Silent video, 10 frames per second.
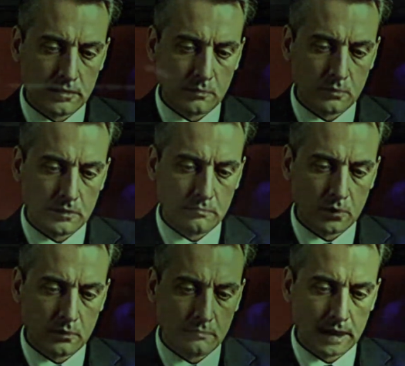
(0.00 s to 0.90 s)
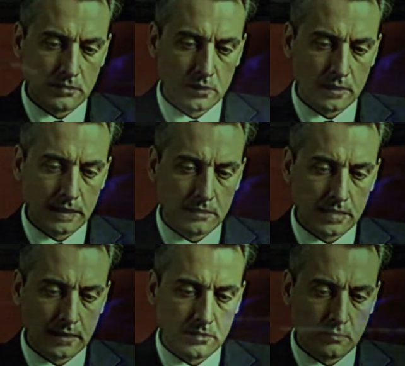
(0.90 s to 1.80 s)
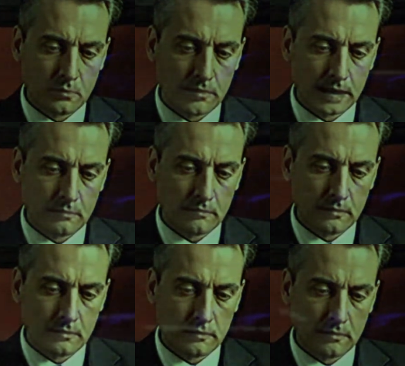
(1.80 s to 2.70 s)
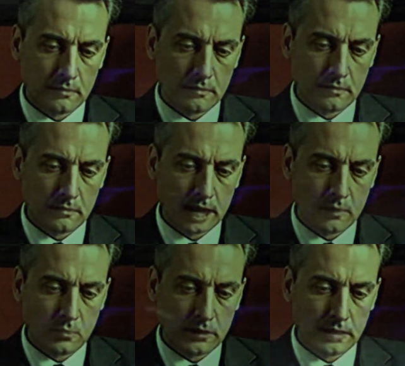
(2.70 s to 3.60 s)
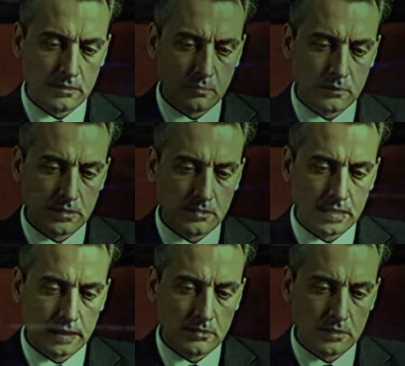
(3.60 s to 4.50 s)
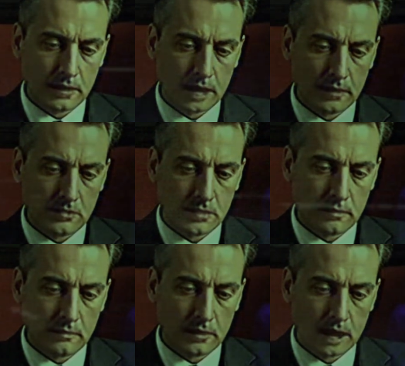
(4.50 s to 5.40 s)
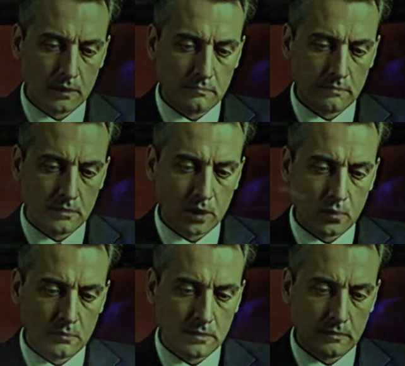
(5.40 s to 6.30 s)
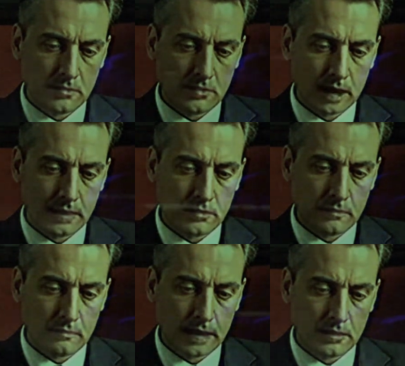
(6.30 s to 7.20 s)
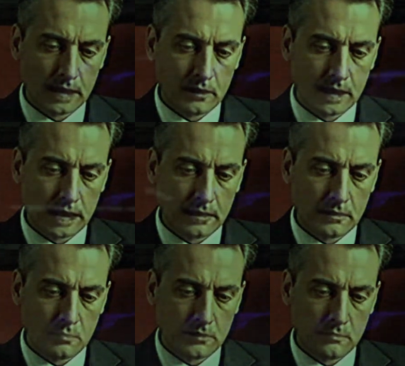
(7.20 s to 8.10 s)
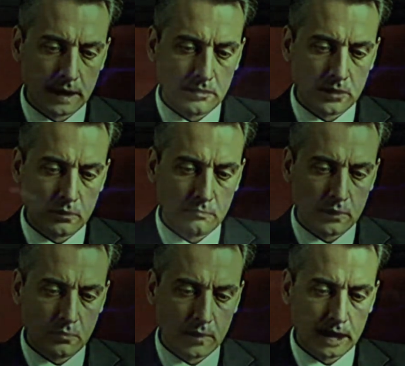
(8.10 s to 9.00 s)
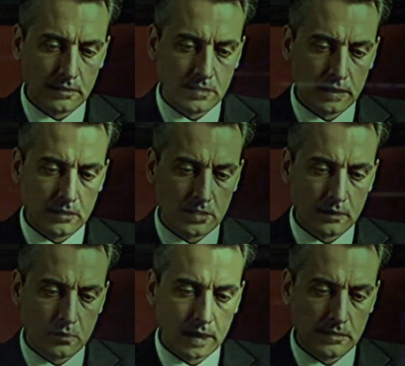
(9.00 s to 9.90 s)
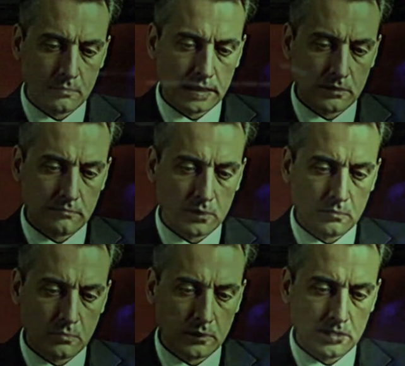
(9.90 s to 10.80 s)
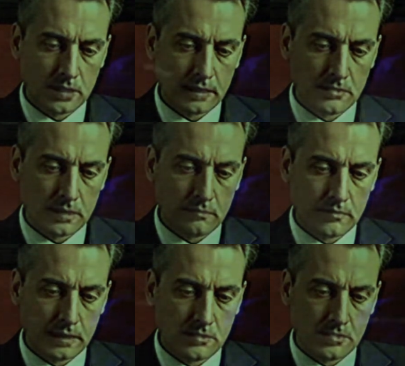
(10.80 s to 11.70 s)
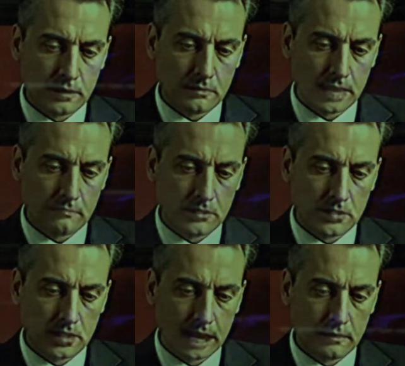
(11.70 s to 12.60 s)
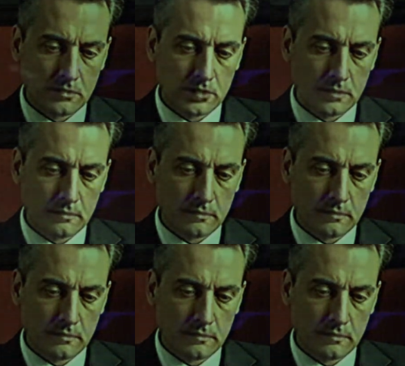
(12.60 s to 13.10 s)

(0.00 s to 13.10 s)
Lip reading: that it was a purely mental and intangible thing. Outwardly he was the same to the last, calm, cold, slight, and yellow-haired, with spectacled blue eyes and a general aspect of youth which years and fears seemed never to change.